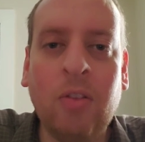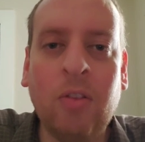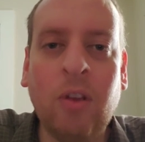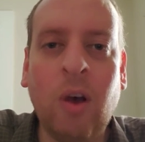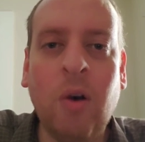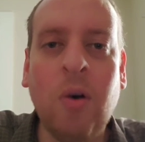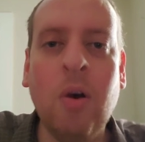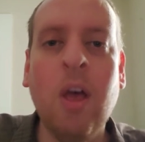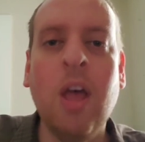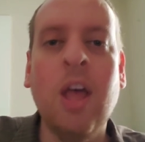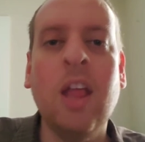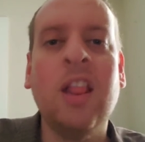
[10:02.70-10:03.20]

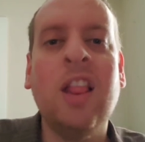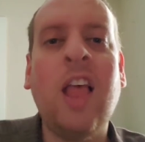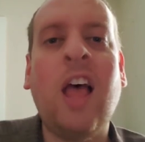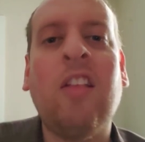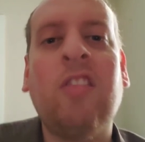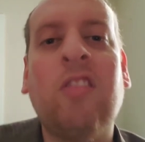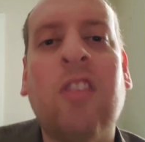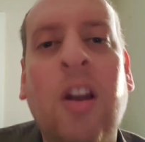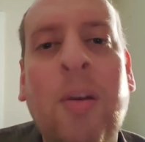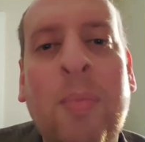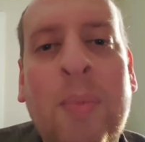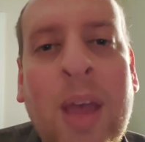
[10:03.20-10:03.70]
So
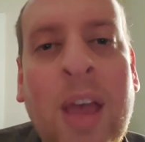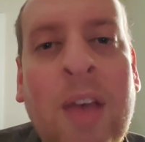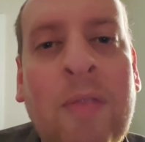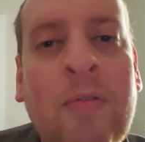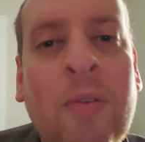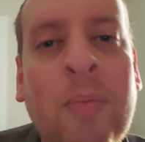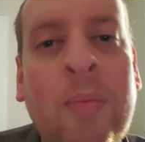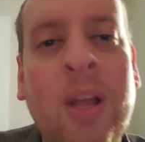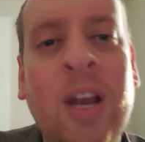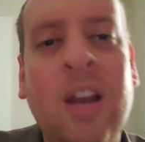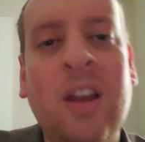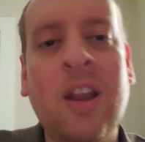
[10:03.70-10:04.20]
that's going to be it
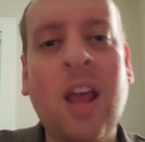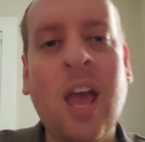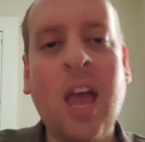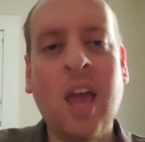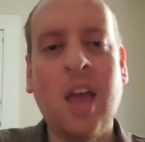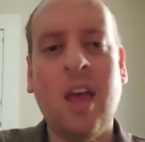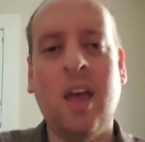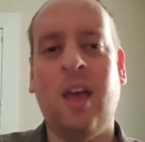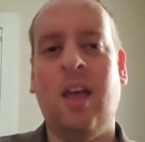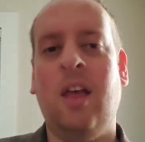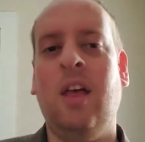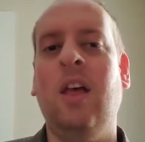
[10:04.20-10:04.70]
for me
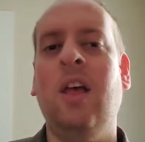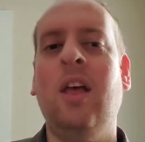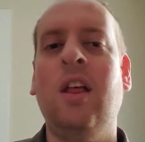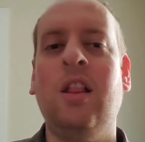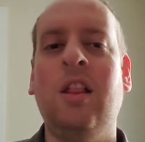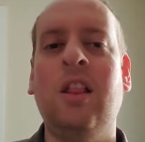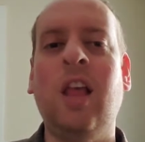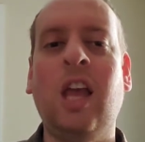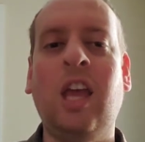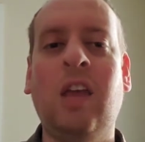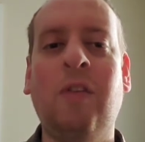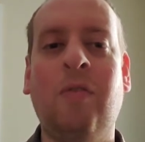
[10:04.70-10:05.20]
today.
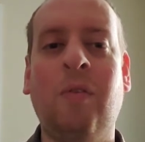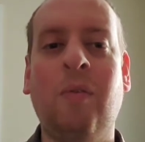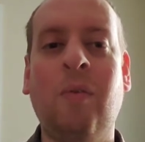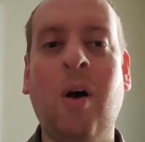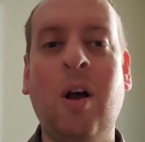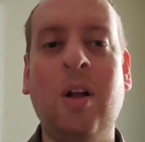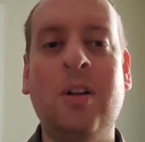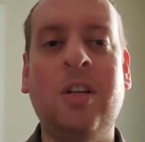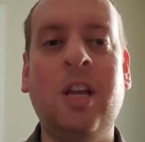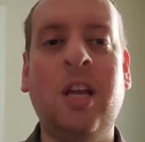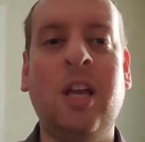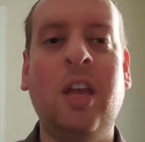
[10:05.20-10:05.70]
Thank you for
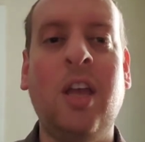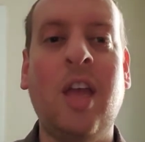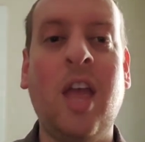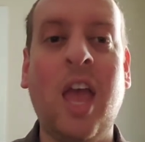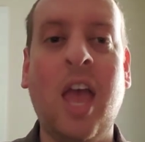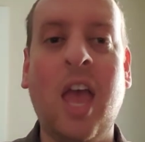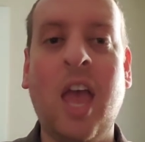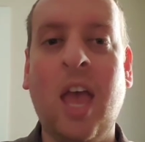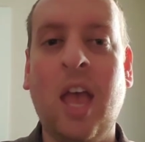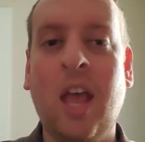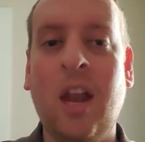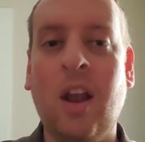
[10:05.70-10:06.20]
watching,
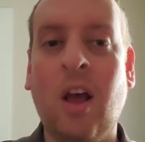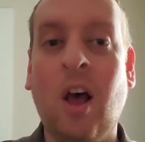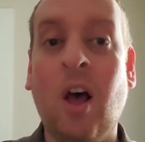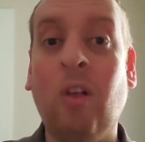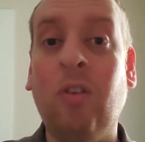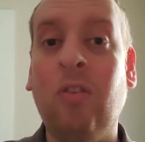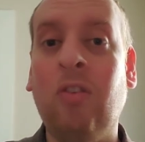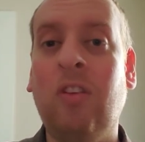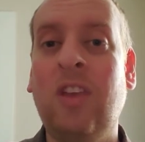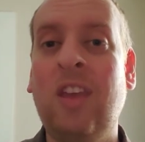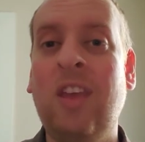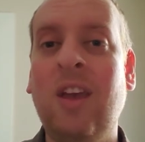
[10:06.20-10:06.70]
and I'll
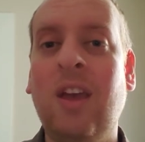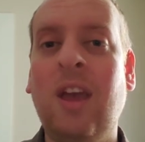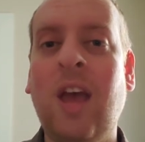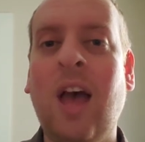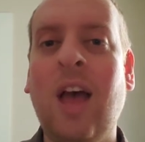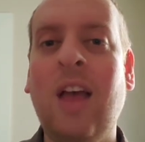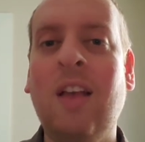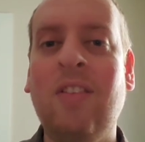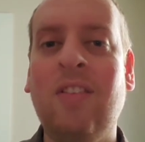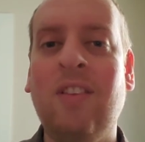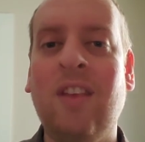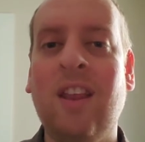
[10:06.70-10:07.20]
see you
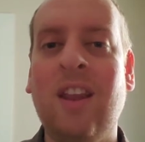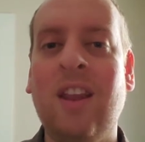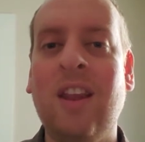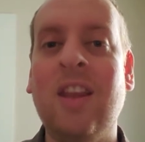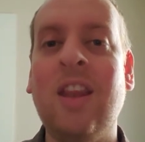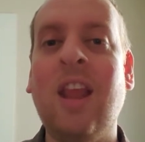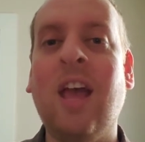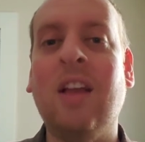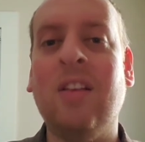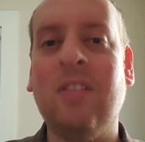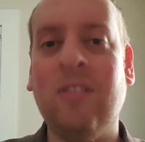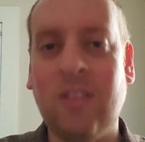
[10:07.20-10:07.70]
guys
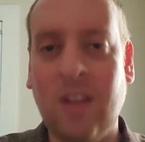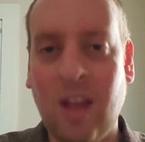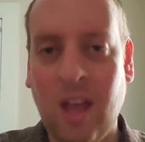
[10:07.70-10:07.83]
next